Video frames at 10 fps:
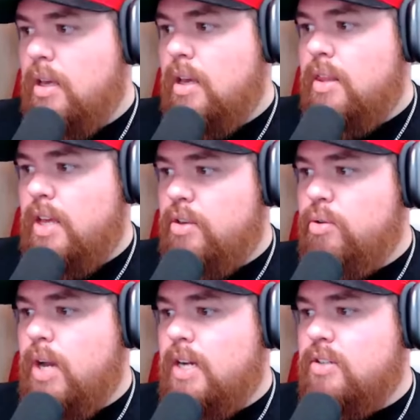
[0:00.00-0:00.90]
that you
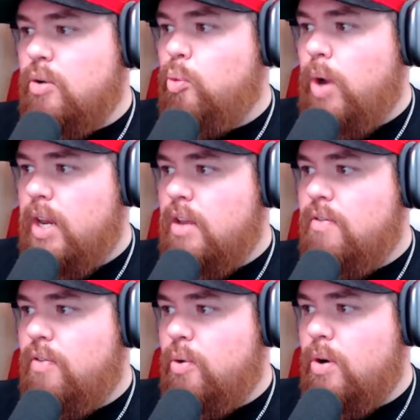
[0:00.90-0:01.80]
guys are waiting
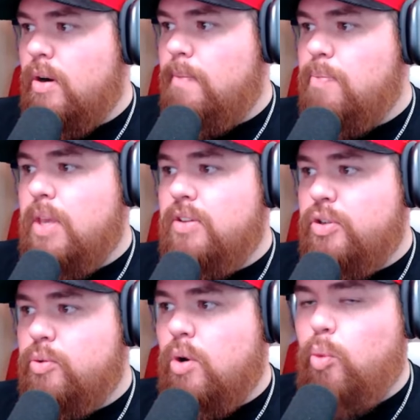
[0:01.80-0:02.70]
for is
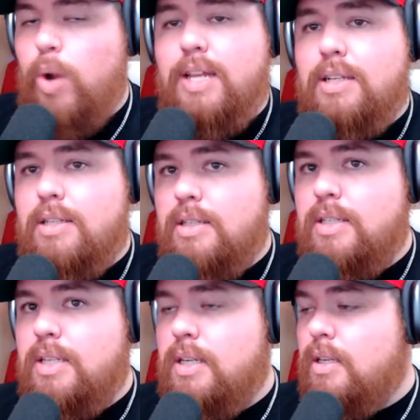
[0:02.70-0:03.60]
you are waiting to
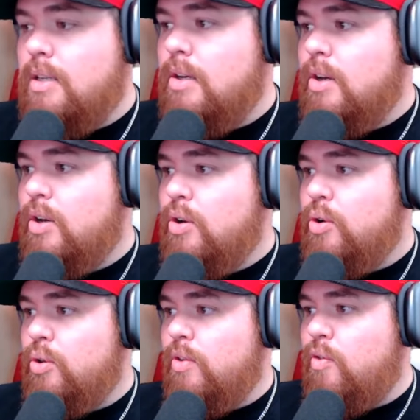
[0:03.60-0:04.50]
see
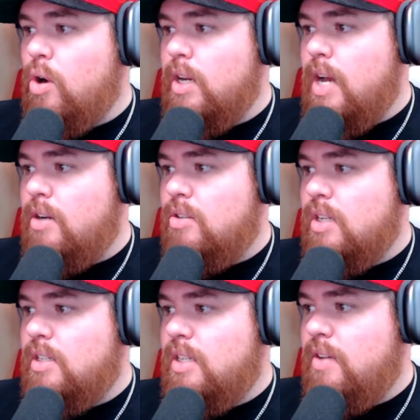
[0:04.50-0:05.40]
who the 49ers
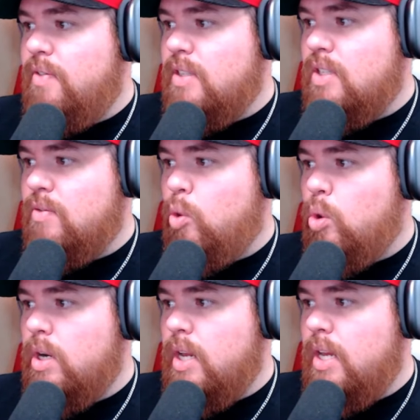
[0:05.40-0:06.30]
defensive
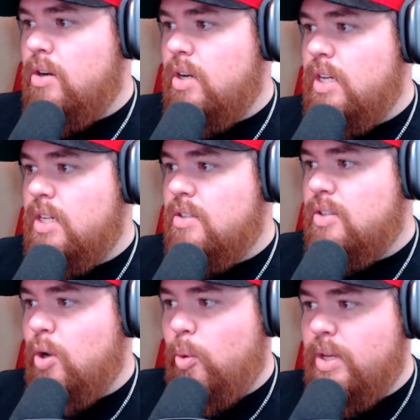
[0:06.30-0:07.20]
coordinator is
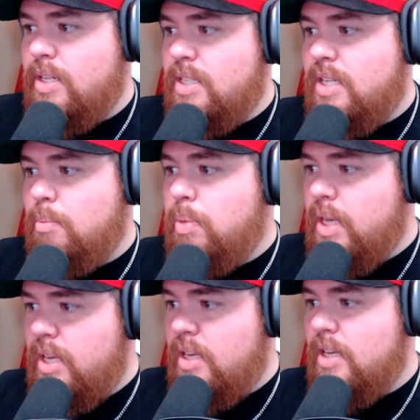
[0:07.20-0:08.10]
going to
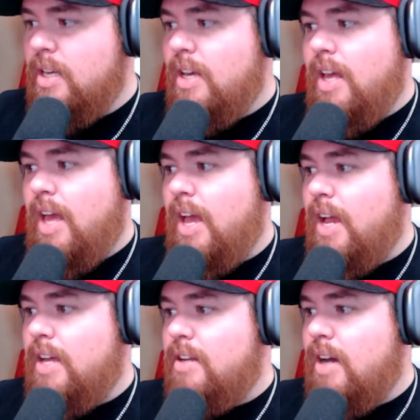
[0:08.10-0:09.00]
be.
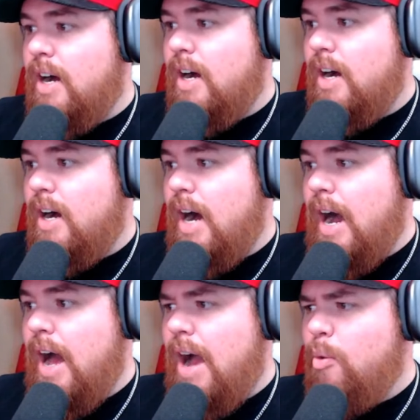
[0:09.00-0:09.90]
And uh,
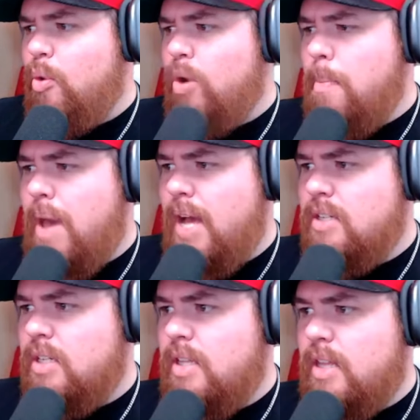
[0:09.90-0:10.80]
I, I would
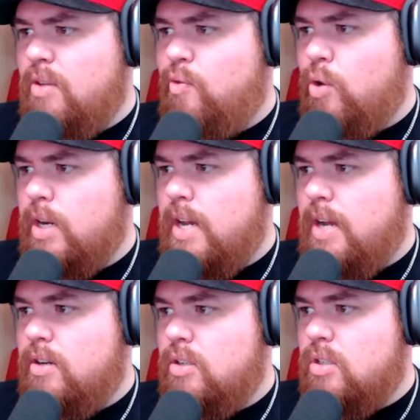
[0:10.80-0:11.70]
imagine that the
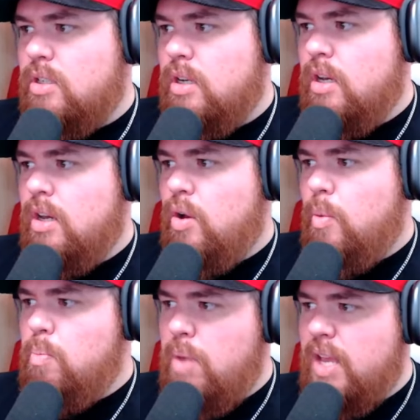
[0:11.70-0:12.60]
49ers
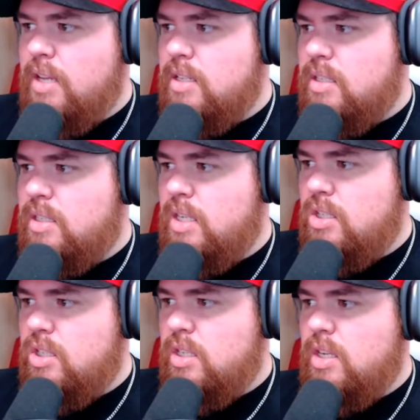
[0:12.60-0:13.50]
make a
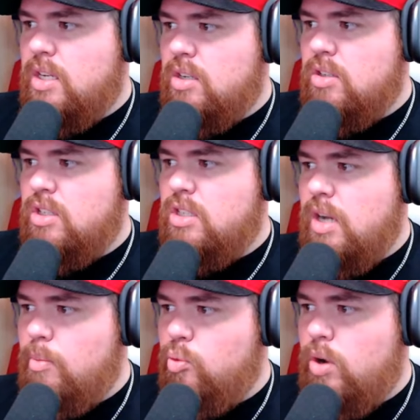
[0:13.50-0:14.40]
decision here
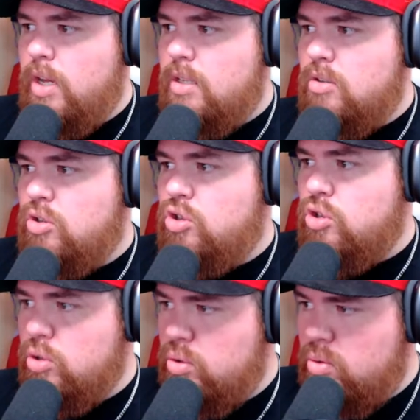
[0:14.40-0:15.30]
somewhat
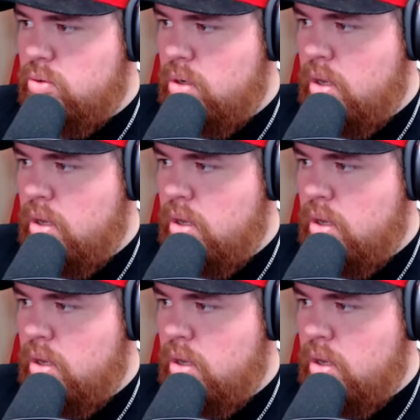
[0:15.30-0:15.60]
soon,